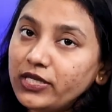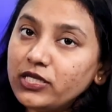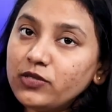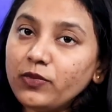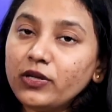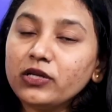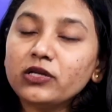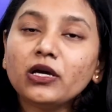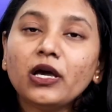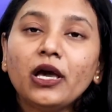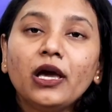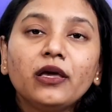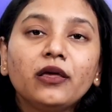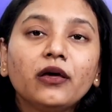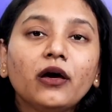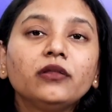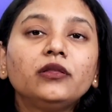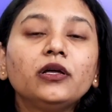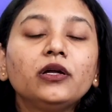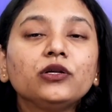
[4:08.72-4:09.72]
treatment.
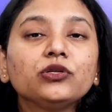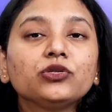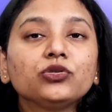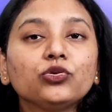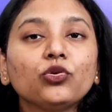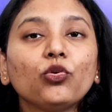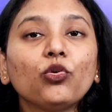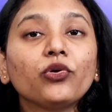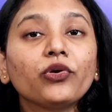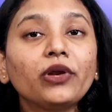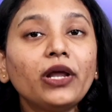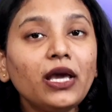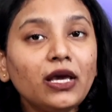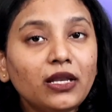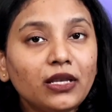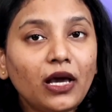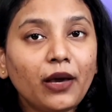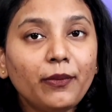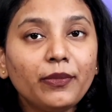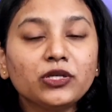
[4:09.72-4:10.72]
Here there is no
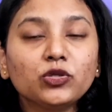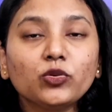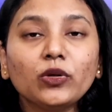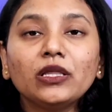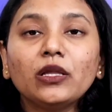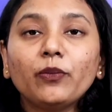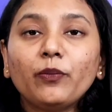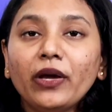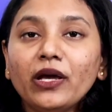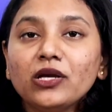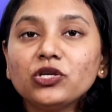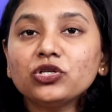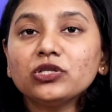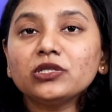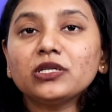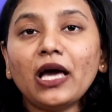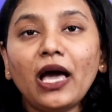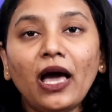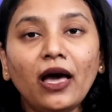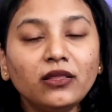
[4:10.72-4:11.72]
gray area between the
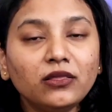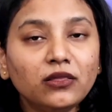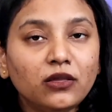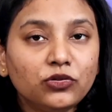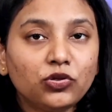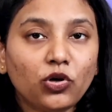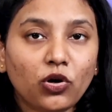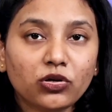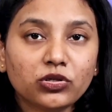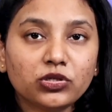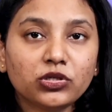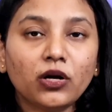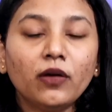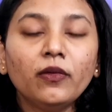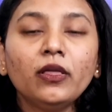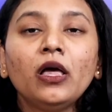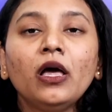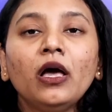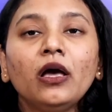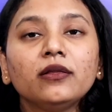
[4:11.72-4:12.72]
patient and the
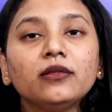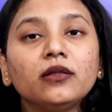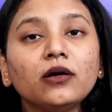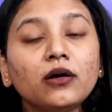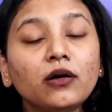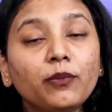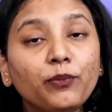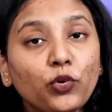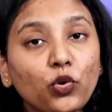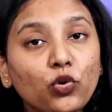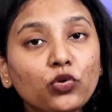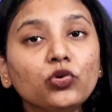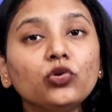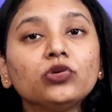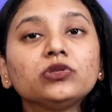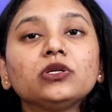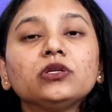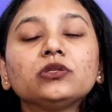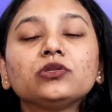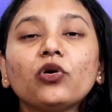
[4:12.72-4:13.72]
doctor. The
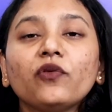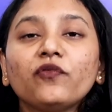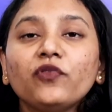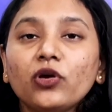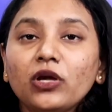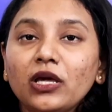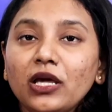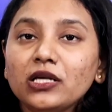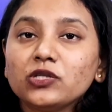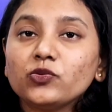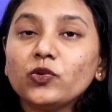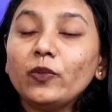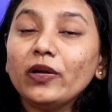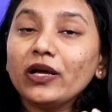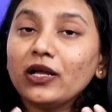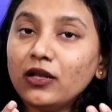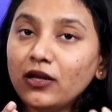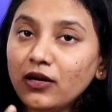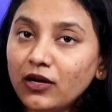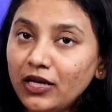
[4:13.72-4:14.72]
prognosis of your case will
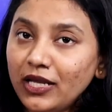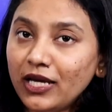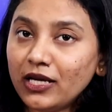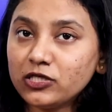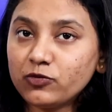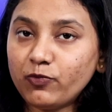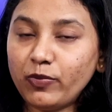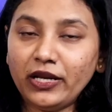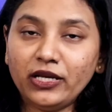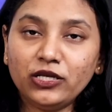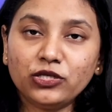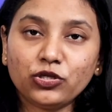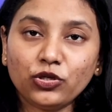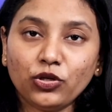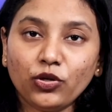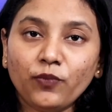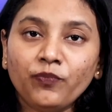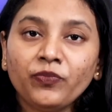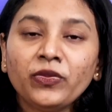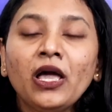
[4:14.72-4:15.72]
be clearly explained
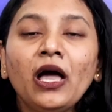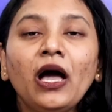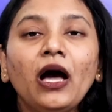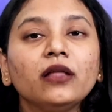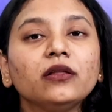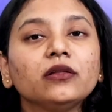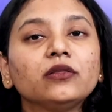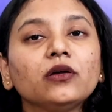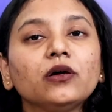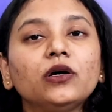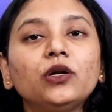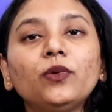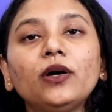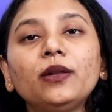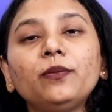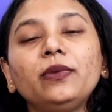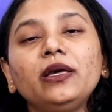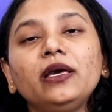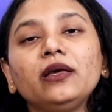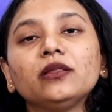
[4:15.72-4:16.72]
to you. And the third
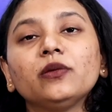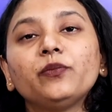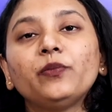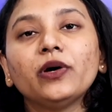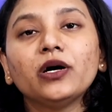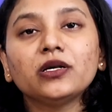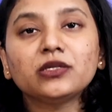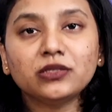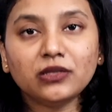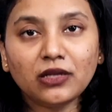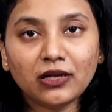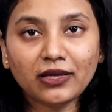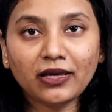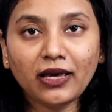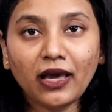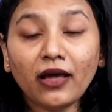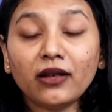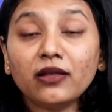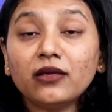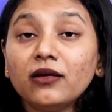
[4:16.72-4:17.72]
one being the personal
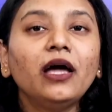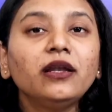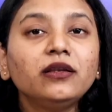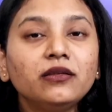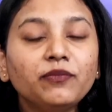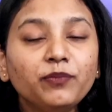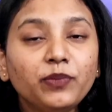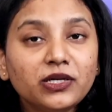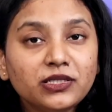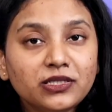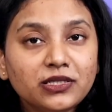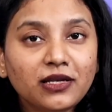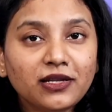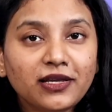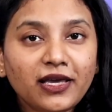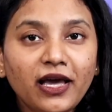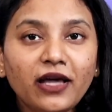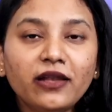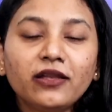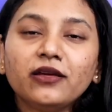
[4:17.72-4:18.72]
care. And
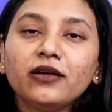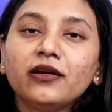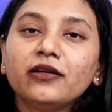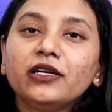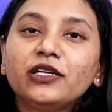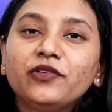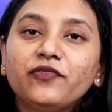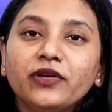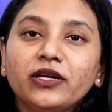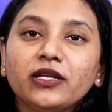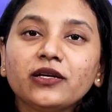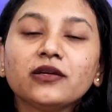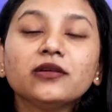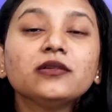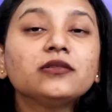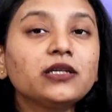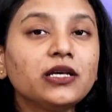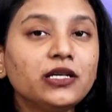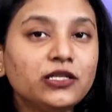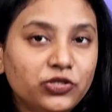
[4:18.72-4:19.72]
personal care here at
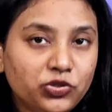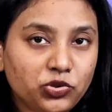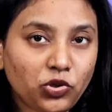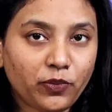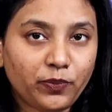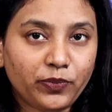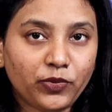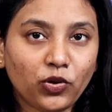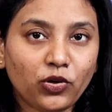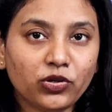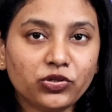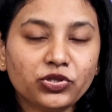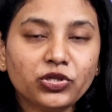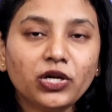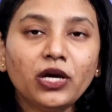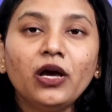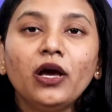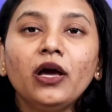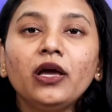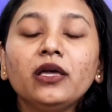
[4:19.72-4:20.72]
Fidicus is top
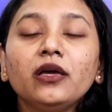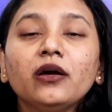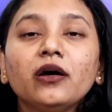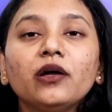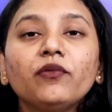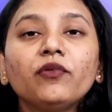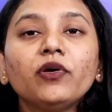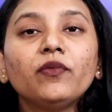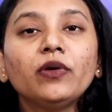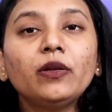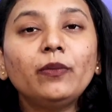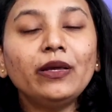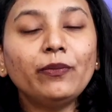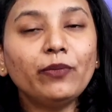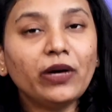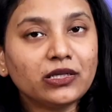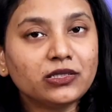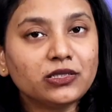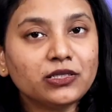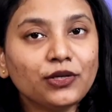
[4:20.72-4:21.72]
notch. Here we will
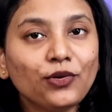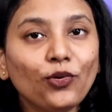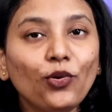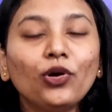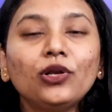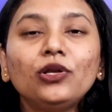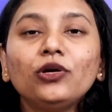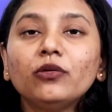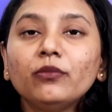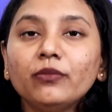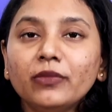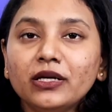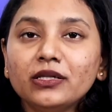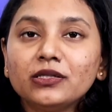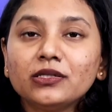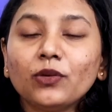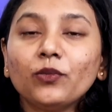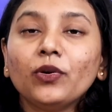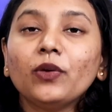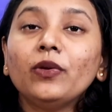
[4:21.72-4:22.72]
be busting all your
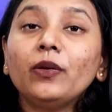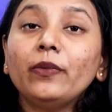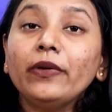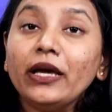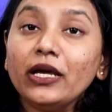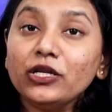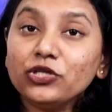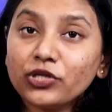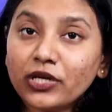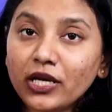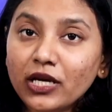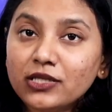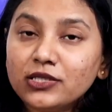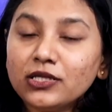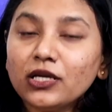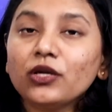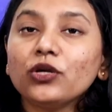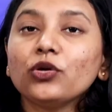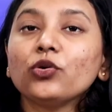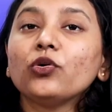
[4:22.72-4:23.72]
myths, we will be
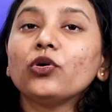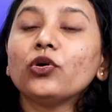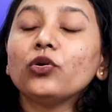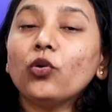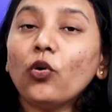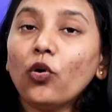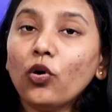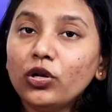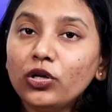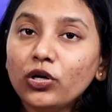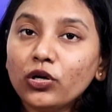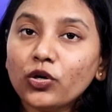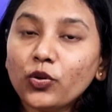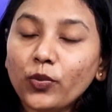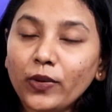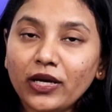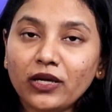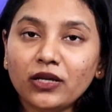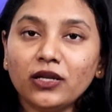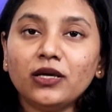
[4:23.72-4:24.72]
educating you on all your
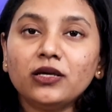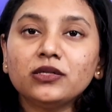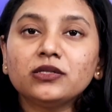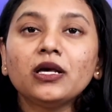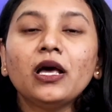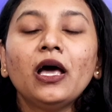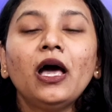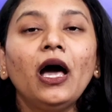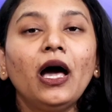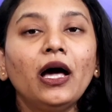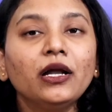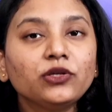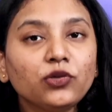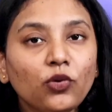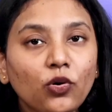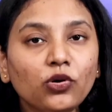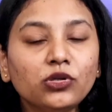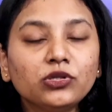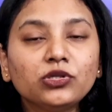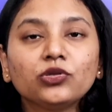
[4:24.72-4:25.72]
queries,
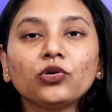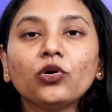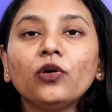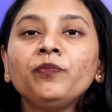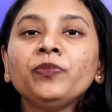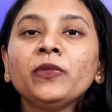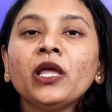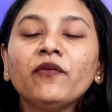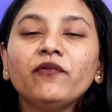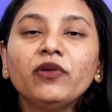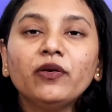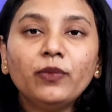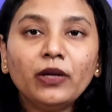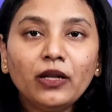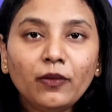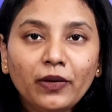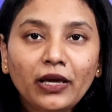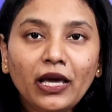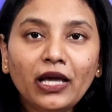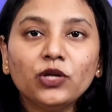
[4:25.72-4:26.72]
and also we
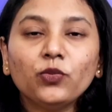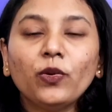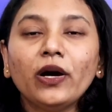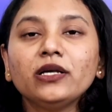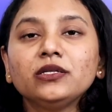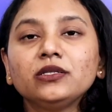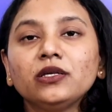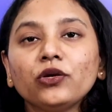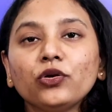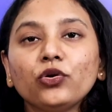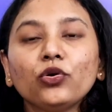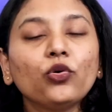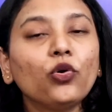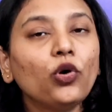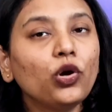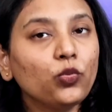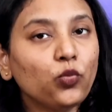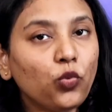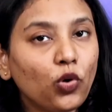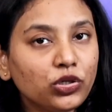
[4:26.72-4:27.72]
will be advising
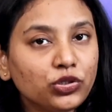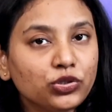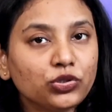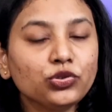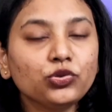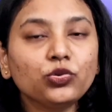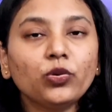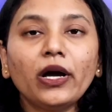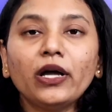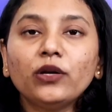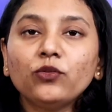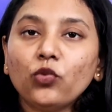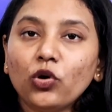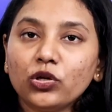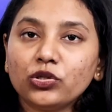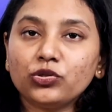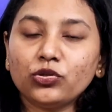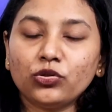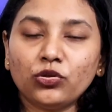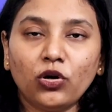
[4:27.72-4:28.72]
you on what to do and
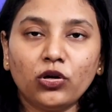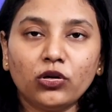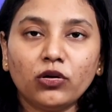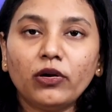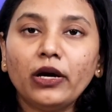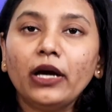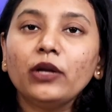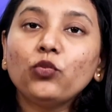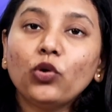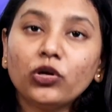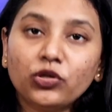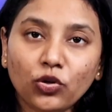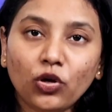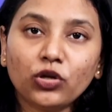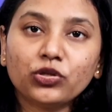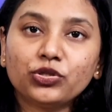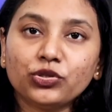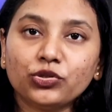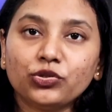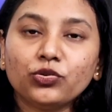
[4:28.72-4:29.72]
what
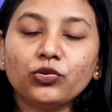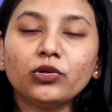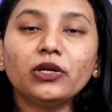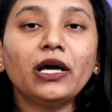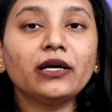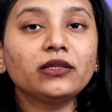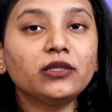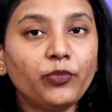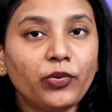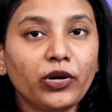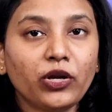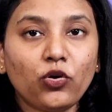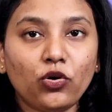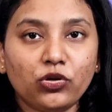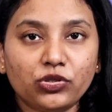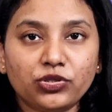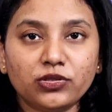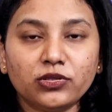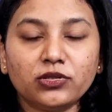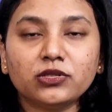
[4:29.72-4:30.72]
not to do, like the
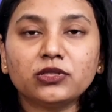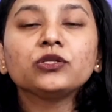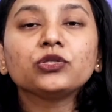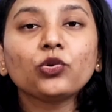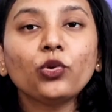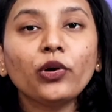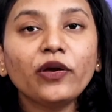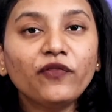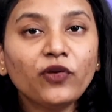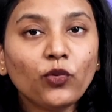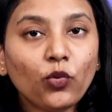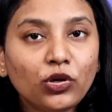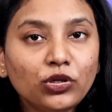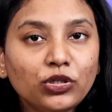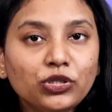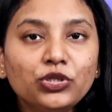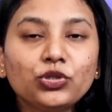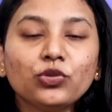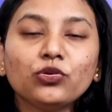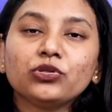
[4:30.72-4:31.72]
precautions. So if you
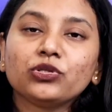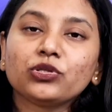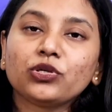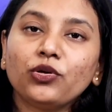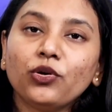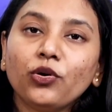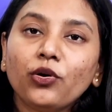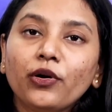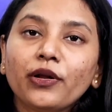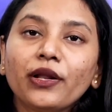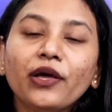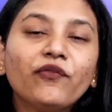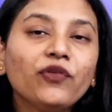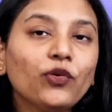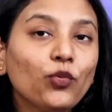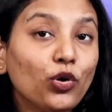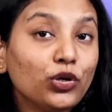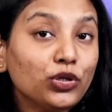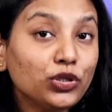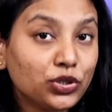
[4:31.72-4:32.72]
want to choose cure, if
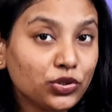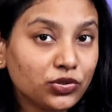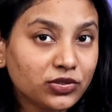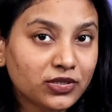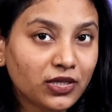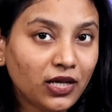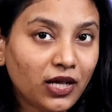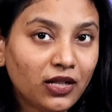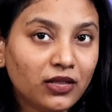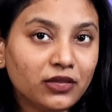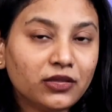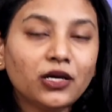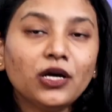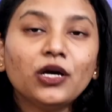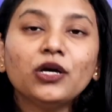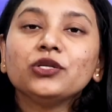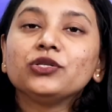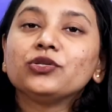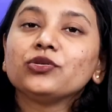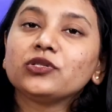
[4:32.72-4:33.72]
you want to choose health,
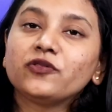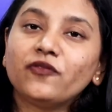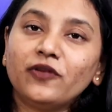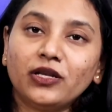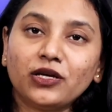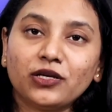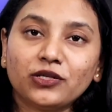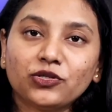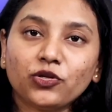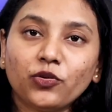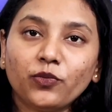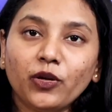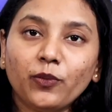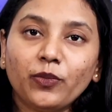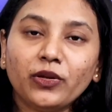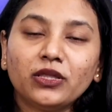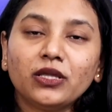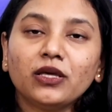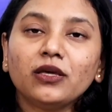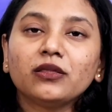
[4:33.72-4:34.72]
choose Fidicus
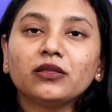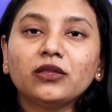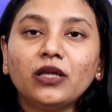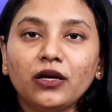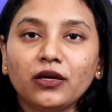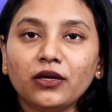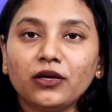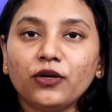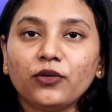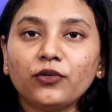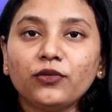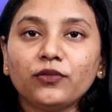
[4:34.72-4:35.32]
Homeopathy. Thank